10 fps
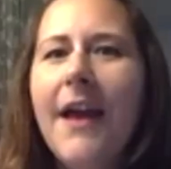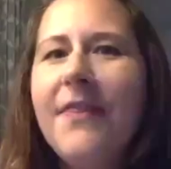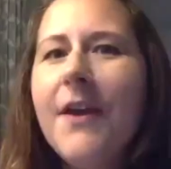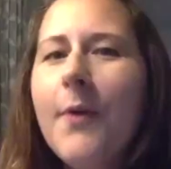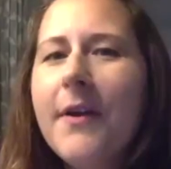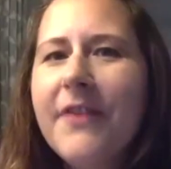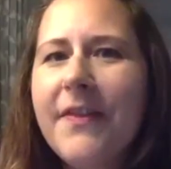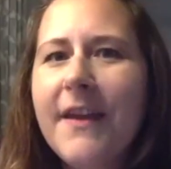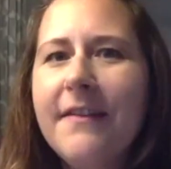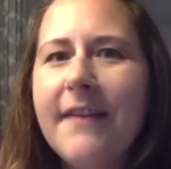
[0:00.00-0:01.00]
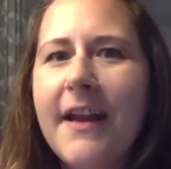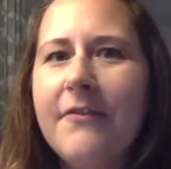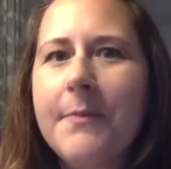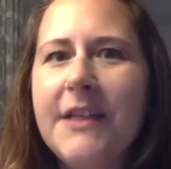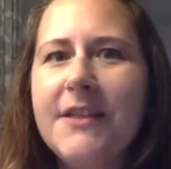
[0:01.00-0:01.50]
think one of the things that
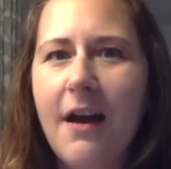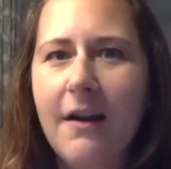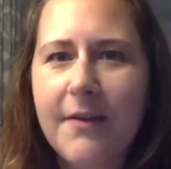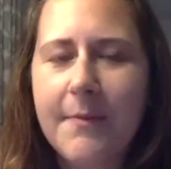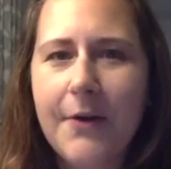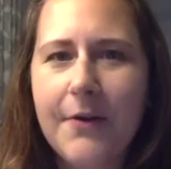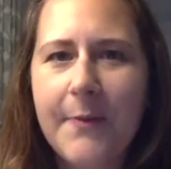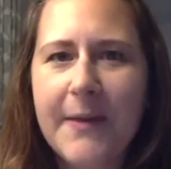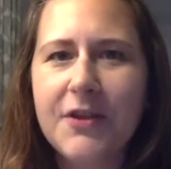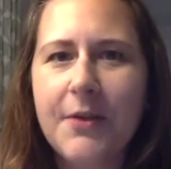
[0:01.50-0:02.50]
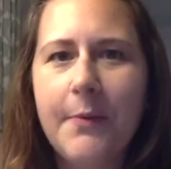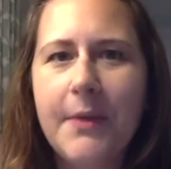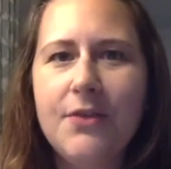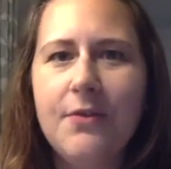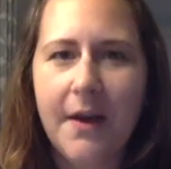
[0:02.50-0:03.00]
everybody talks about, especially when we
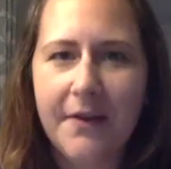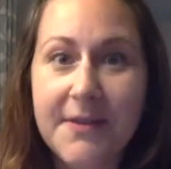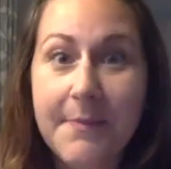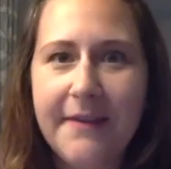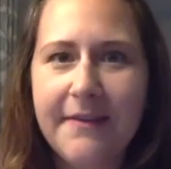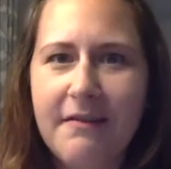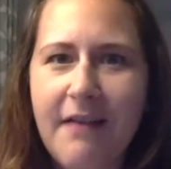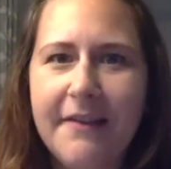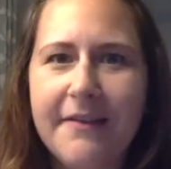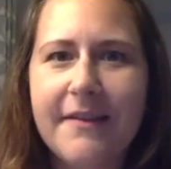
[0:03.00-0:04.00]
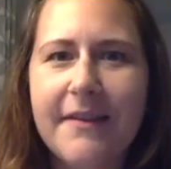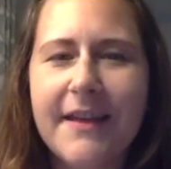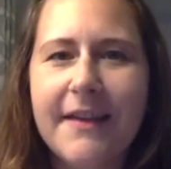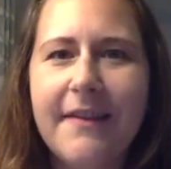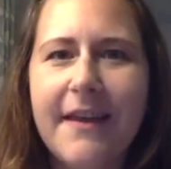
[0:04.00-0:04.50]
do customizing classes and
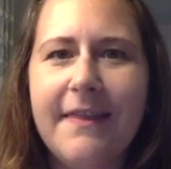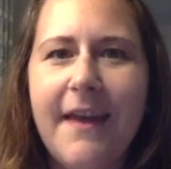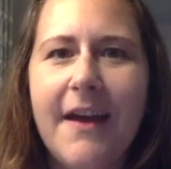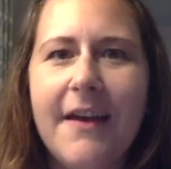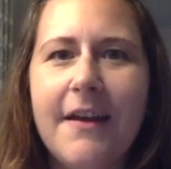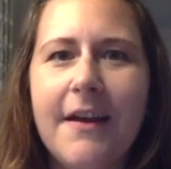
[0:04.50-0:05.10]
things like that,